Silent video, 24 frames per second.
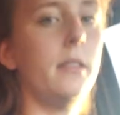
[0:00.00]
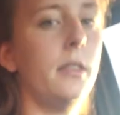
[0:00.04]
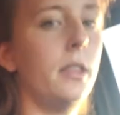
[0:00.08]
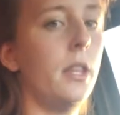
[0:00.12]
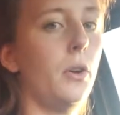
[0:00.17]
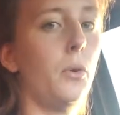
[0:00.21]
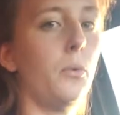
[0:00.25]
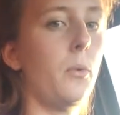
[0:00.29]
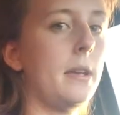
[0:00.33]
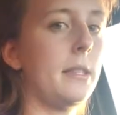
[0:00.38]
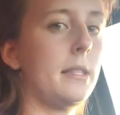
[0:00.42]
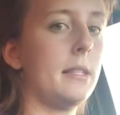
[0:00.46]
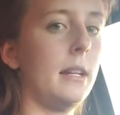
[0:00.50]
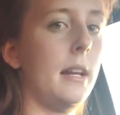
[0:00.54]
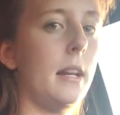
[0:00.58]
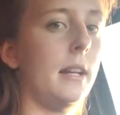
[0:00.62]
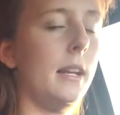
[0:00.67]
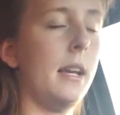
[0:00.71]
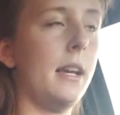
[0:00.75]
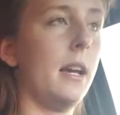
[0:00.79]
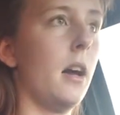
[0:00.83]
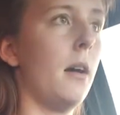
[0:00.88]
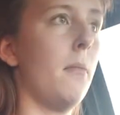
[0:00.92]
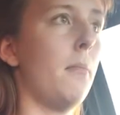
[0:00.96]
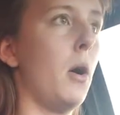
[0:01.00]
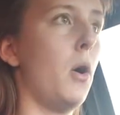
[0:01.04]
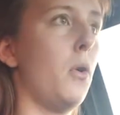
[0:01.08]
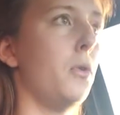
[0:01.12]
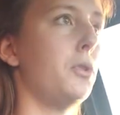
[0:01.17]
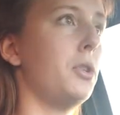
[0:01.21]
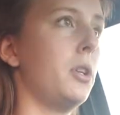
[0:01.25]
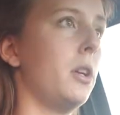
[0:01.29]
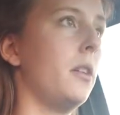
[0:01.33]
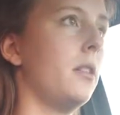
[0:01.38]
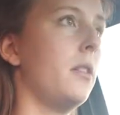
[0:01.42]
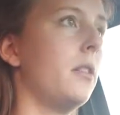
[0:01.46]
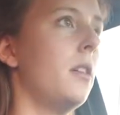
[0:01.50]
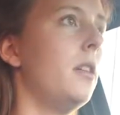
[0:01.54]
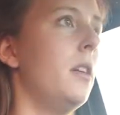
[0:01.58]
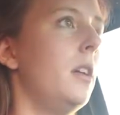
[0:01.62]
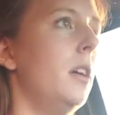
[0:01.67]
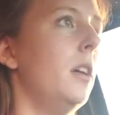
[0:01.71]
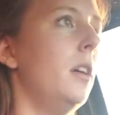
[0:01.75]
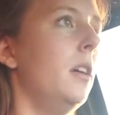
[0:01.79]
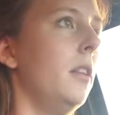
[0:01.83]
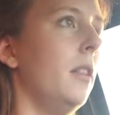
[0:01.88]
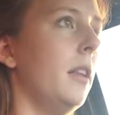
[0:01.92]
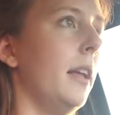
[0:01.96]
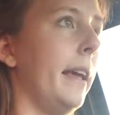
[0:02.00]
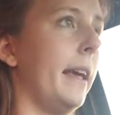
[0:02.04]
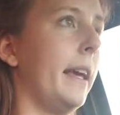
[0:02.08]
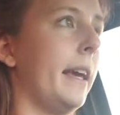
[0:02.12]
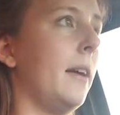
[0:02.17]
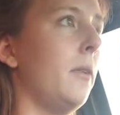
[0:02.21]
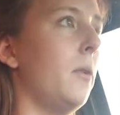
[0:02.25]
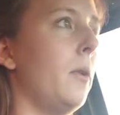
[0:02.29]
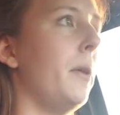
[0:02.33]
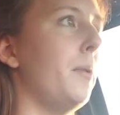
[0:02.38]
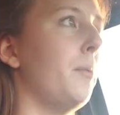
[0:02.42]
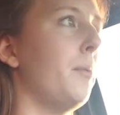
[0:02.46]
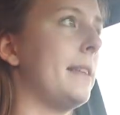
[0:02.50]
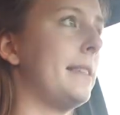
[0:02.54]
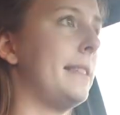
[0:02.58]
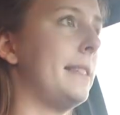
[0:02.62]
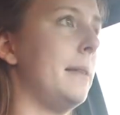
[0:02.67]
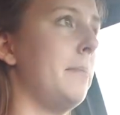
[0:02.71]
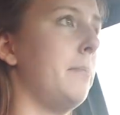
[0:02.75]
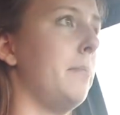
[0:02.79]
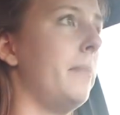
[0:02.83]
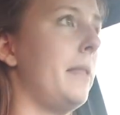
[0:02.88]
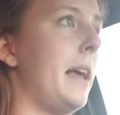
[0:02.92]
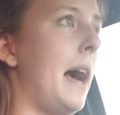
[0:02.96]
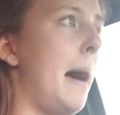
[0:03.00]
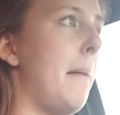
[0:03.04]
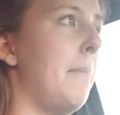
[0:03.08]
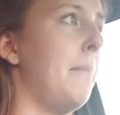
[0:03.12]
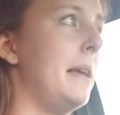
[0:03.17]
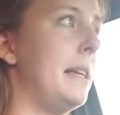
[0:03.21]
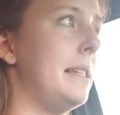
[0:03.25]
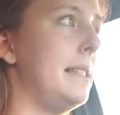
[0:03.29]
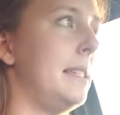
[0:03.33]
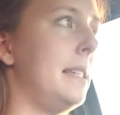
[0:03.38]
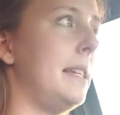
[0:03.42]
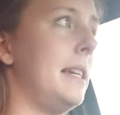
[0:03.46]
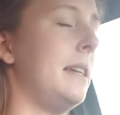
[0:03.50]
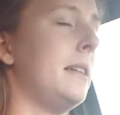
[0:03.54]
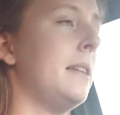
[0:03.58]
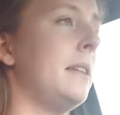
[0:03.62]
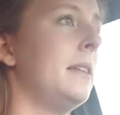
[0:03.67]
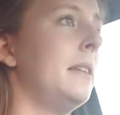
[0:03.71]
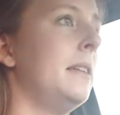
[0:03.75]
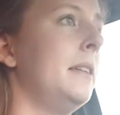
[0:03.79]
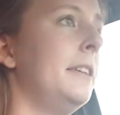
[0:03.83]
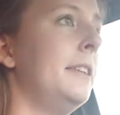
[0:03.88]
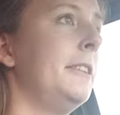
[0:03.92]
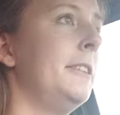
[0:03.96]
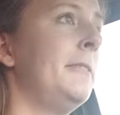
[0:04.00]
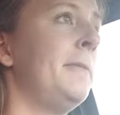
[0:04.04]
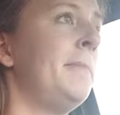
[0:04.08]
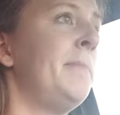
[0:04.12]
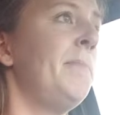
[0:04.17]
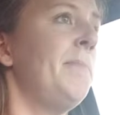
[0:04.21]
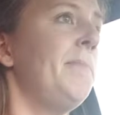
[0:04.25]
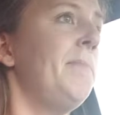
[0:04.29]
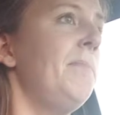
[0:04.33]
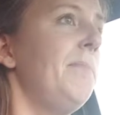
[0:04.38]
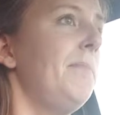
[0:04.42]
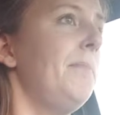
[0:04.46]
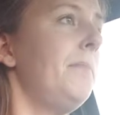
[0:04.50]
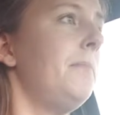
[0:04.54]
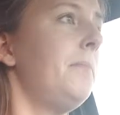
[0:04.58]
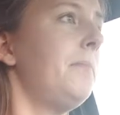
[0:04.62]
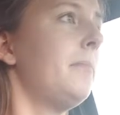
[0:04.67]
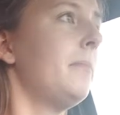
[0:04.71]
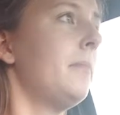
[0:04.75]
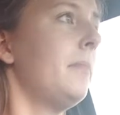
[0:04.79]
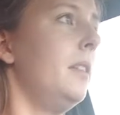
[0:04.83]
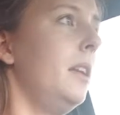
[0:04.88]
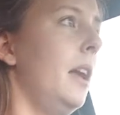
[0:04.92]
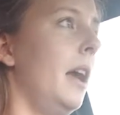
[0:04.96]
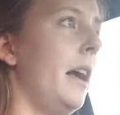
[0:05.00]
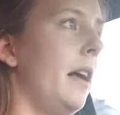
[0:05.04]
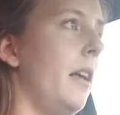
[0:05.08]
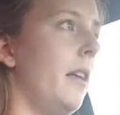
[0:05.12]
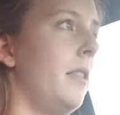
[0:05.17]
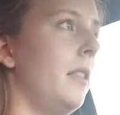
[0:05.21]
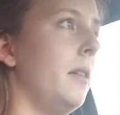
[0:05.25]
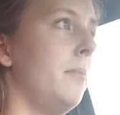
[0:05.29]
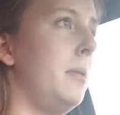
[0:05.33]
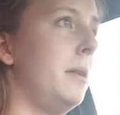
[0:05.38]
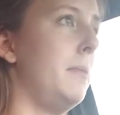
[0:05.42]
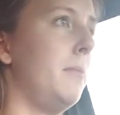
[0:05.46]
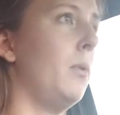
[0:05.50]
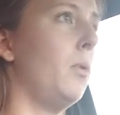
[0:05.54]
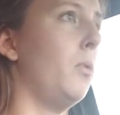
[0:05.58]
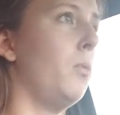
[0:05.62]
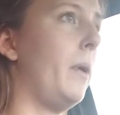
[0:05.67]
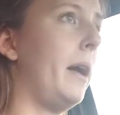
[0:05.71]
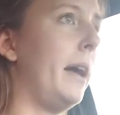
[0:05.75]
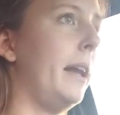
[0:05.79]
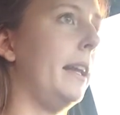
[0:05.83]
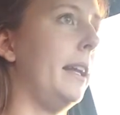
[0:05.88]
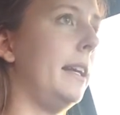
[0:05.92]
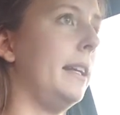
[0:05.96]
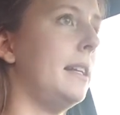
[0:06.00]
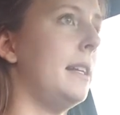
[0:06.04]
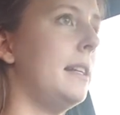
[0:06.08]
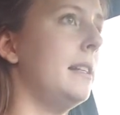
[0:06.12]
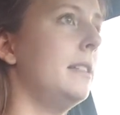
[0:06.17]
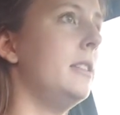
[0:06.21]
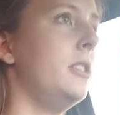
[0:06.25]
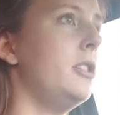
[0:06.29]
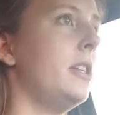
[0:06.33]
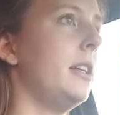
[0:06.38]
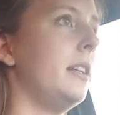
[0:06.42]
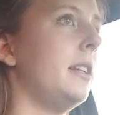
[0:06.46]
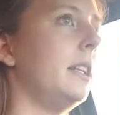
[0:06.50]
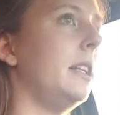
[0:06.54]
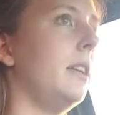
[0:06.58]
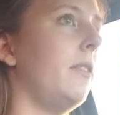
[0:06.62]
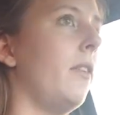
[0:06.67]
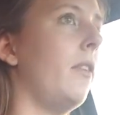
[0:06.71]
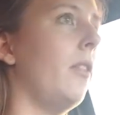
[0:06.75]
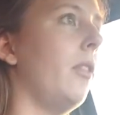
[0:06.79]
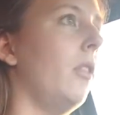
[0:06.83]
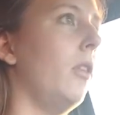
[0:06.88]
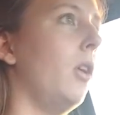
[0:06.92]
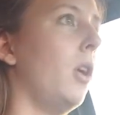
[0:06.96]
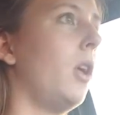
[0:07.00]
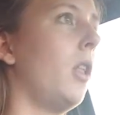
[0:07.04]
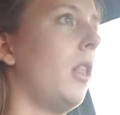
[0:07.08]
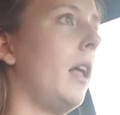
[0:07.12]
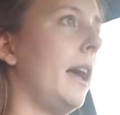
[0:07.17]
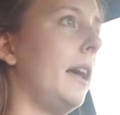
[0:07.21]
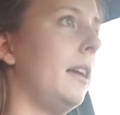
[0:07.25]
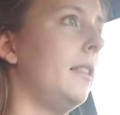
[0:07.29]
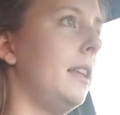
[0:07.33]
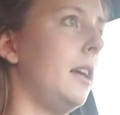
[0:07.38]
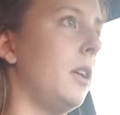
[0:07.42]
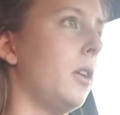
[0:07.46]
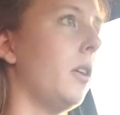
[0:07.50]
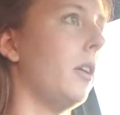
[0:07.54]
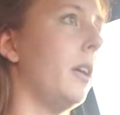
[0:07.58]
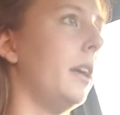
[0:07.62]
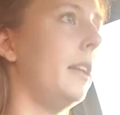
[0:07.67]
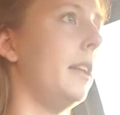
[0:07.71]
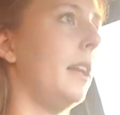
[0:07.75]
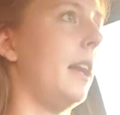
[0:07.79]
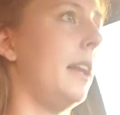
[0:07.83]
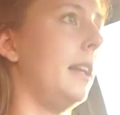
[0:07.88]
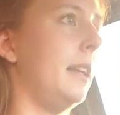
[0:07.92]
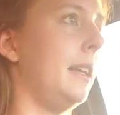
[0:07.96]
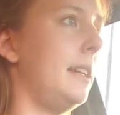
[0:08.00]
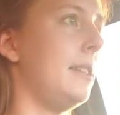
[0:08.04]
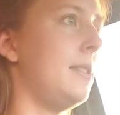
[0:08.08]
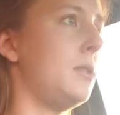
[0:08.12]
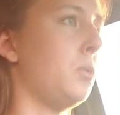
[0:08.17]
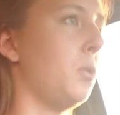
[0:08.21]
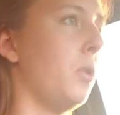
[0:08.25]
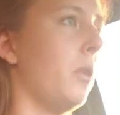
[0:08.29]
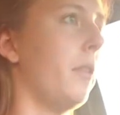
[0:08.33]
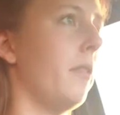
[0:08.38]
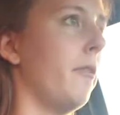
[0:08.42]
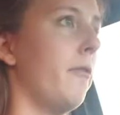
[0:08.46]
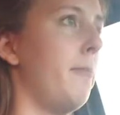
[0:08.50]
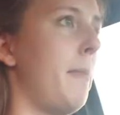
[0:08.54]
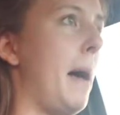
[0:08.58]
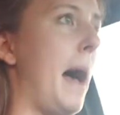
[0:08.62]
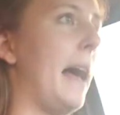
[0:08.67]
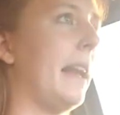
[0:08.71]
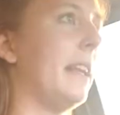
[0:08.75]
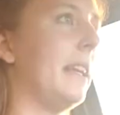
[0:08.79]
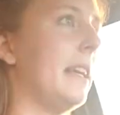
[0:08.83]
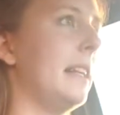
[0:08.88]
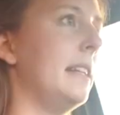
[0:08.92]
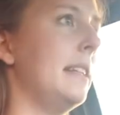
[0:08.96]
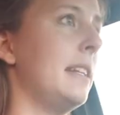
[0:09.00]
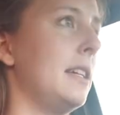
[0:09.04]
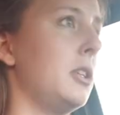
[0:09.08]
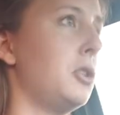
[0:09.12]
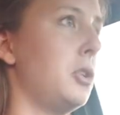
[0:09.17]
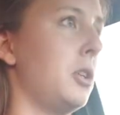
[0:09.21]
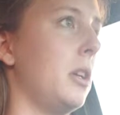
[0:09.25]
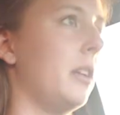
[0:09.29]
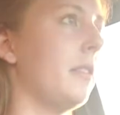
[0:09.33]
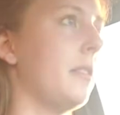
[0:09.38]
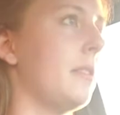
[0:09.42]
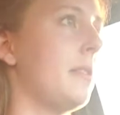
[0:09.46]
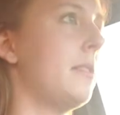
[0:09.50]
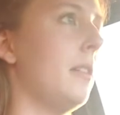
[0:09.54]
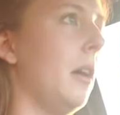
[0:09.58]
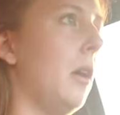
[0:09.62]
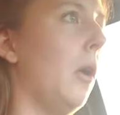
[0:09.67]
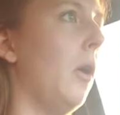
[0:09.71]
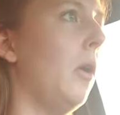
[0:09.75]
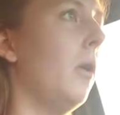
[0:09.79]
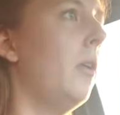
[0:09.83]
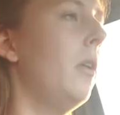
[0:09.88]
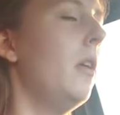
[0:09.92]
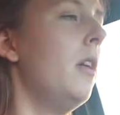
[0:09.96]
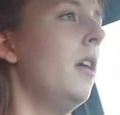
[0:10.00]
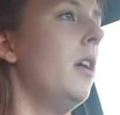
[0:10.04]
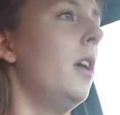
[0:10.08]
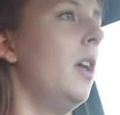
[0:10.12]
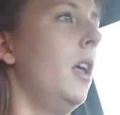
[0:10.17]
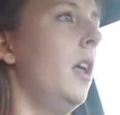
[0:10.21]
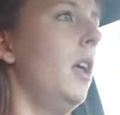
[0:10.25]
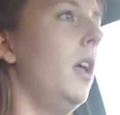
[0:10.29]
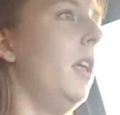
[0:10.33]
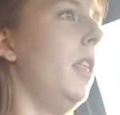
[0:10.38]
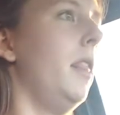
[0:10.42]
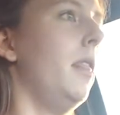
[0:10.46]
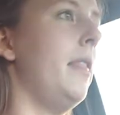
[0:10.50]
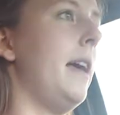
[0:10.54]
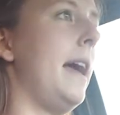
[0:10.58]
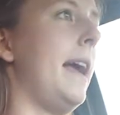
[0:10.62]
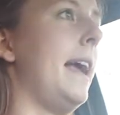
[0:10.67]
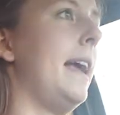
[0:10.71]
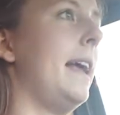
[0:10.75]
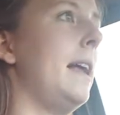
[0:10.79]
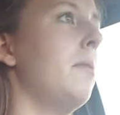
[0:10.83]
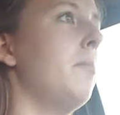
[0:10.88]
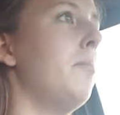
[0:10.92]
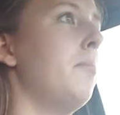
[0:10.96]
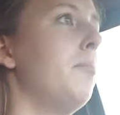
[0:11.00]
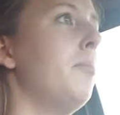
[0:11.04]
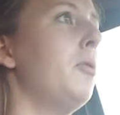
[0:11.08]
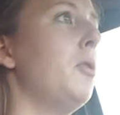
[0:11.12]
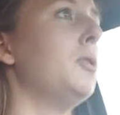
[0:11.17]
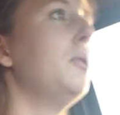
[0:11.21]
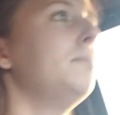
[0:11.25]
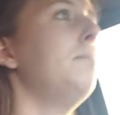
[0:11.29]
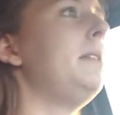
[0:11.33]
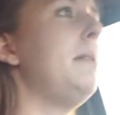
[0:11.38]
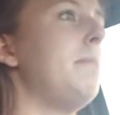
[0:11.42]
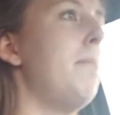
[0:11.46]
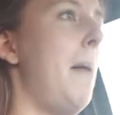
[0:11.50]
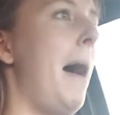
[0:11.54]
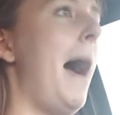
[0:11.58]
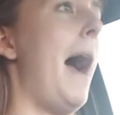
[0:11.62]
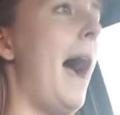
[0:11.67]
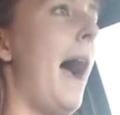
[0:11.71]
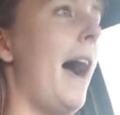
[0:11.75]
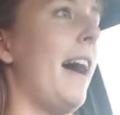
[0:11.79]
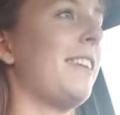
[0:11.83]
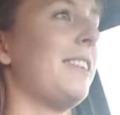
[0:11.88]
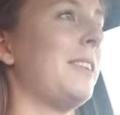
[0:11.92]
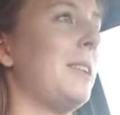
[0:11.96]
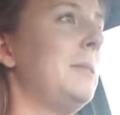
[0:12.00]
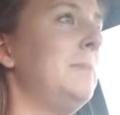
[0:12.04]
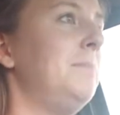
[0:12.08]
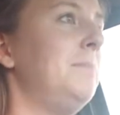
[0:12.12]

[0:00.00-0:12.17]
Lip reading: there wasn't any commotion. Like, it wasn't that busy. And the people waiting didn't even look like they were in any sort of bad condition. So they pulled me back